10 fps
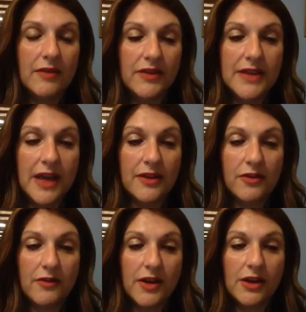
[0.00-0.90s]
every day
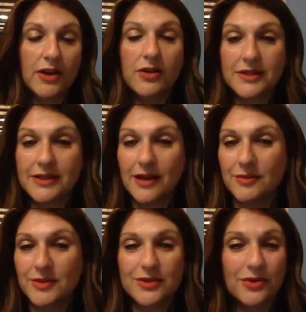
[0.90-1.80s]
at 3 o'clock to
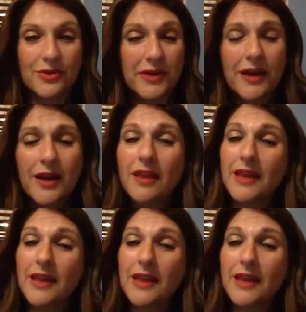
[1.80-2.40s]
tell them a story.